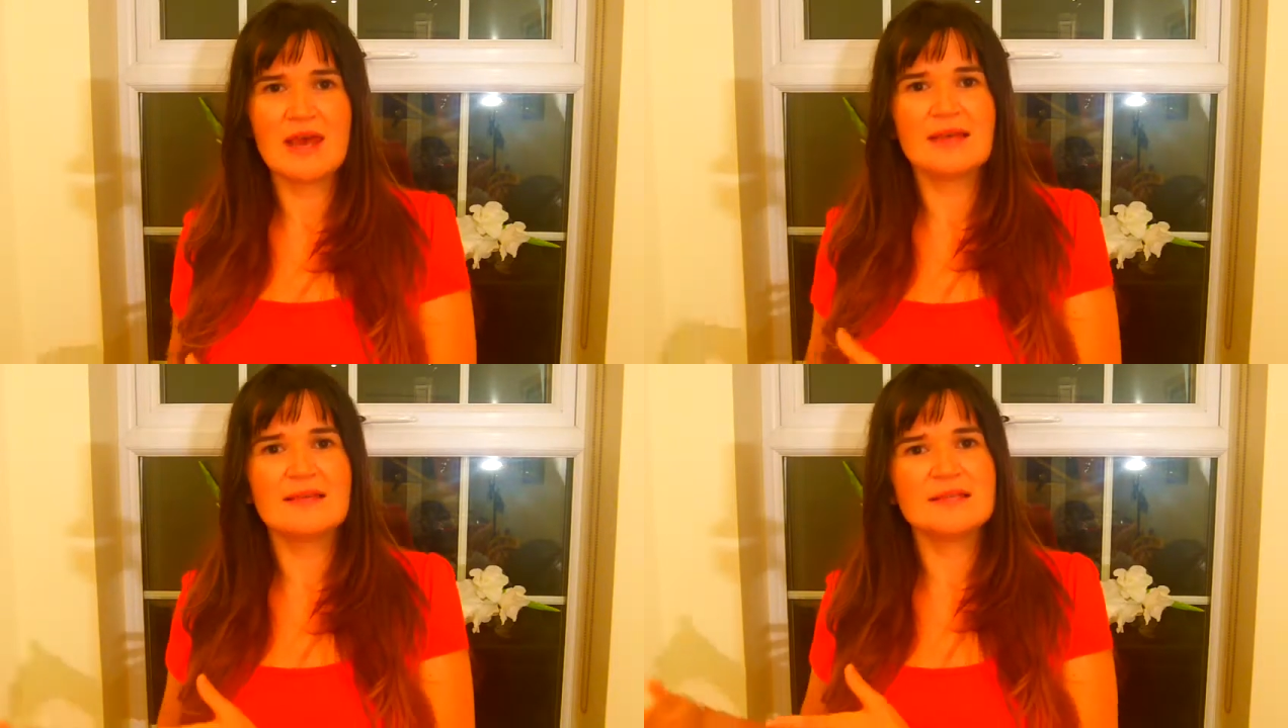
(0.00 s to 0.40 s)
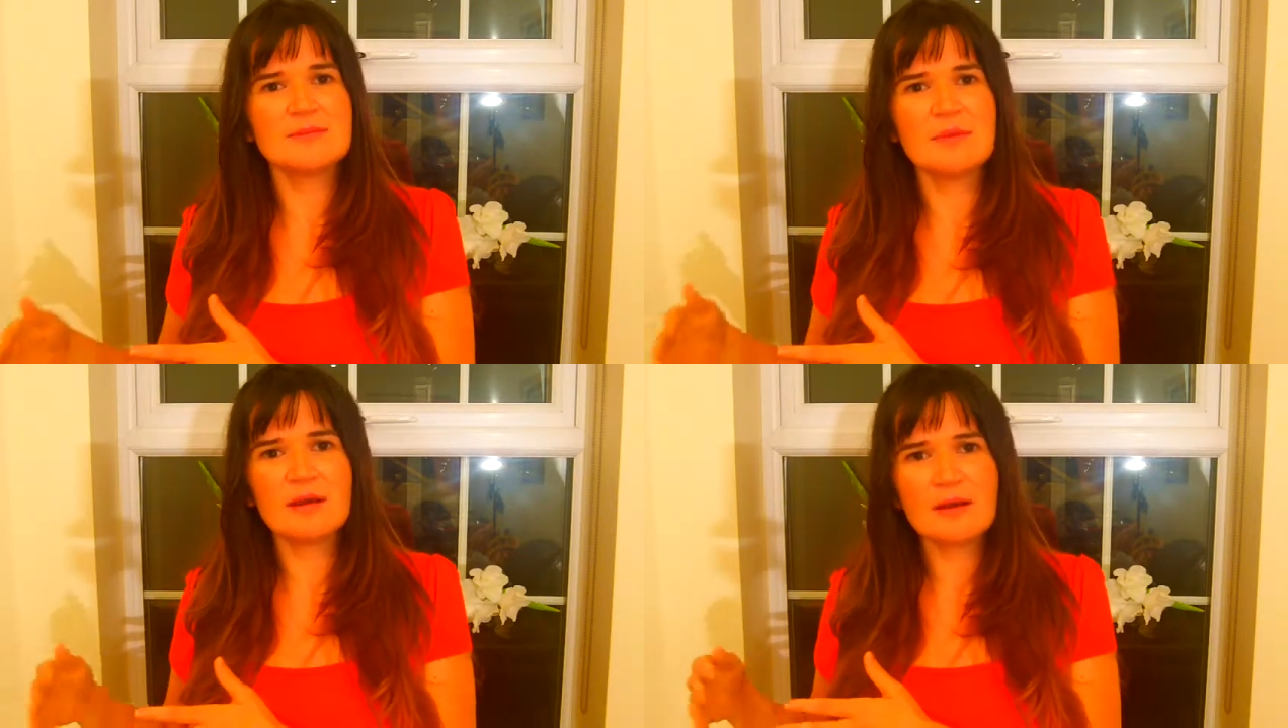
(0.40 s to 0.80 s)
It
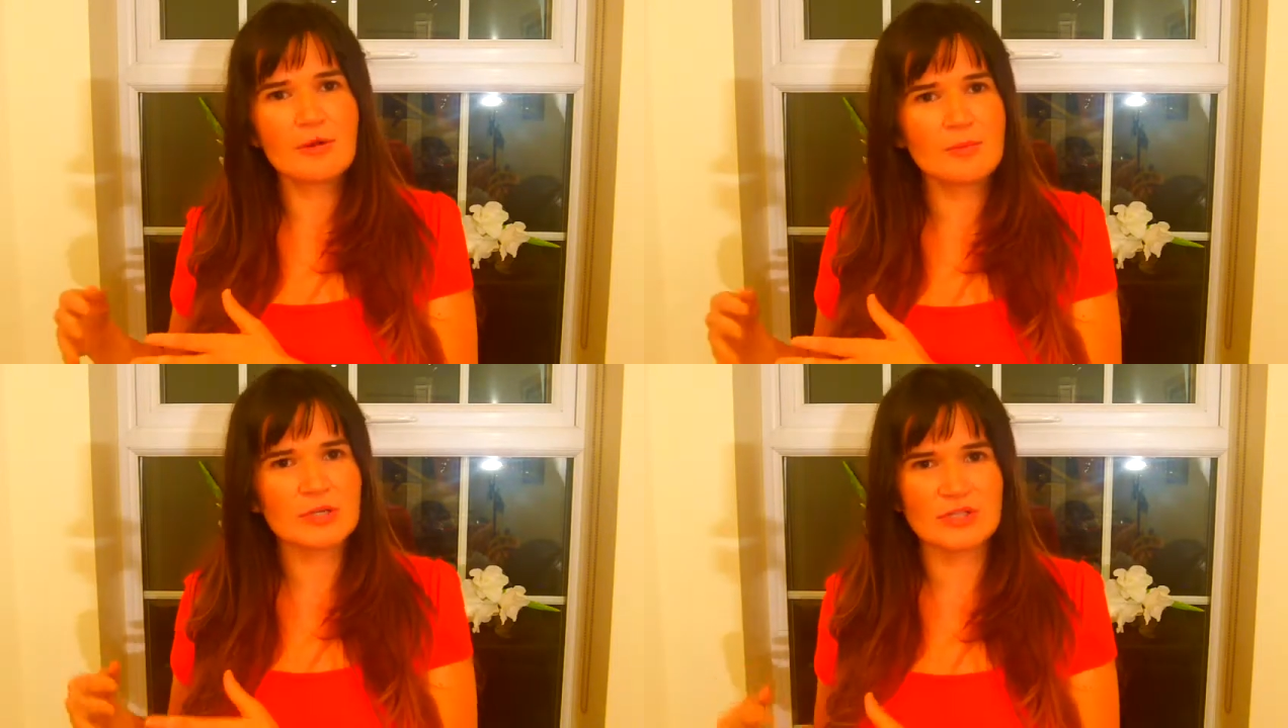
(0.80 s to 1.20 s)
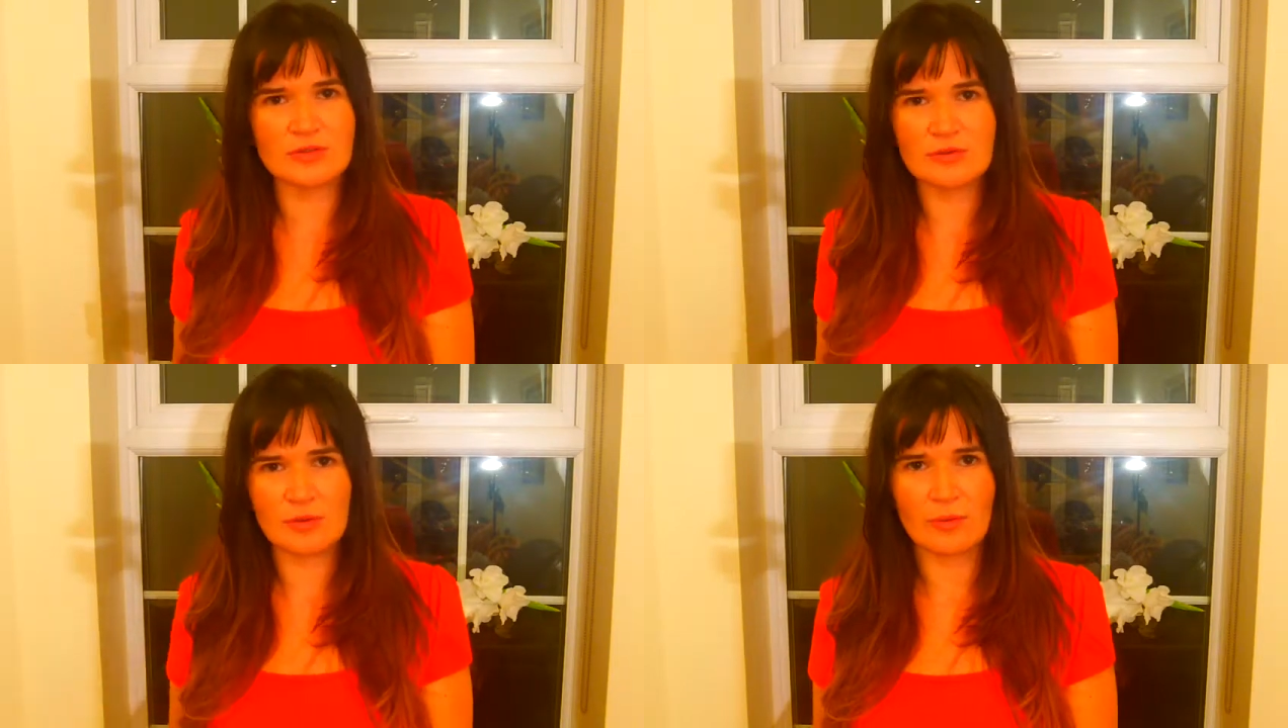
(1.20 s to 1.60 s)
doesn't matter how much
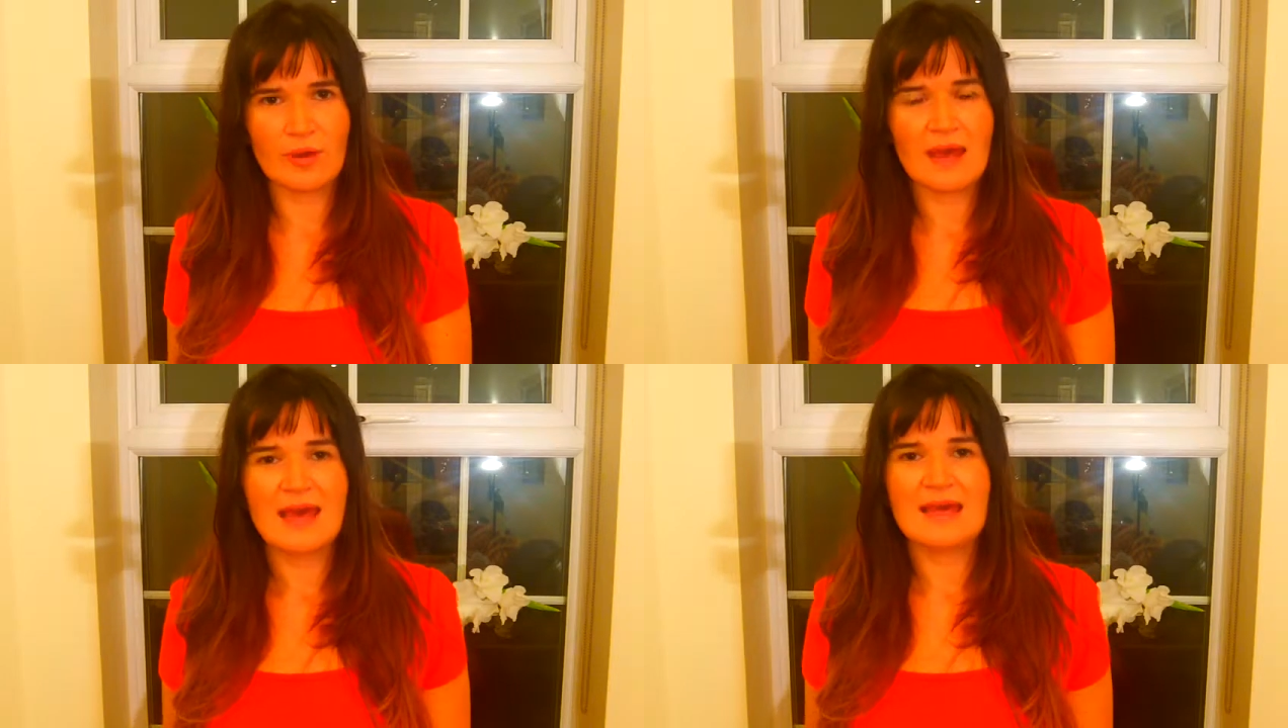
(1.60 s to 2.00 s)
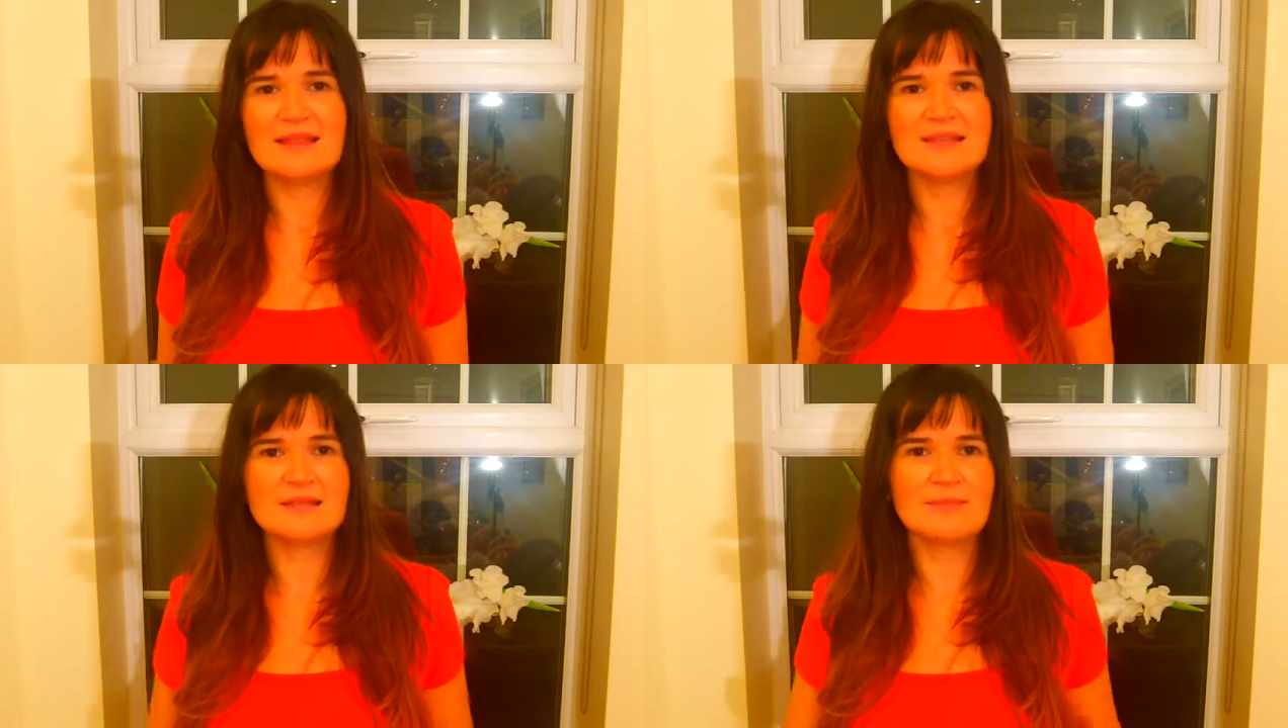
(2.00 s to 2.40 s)
you know, it
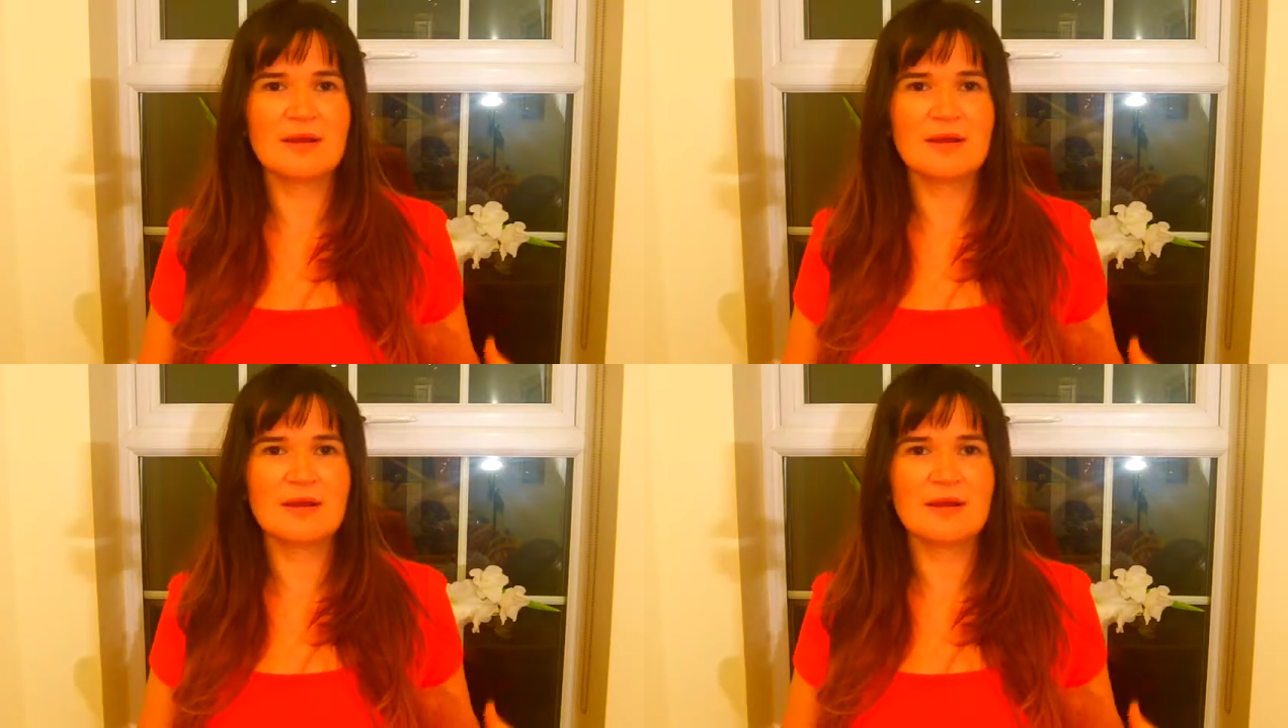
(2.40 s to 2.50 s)
doesn't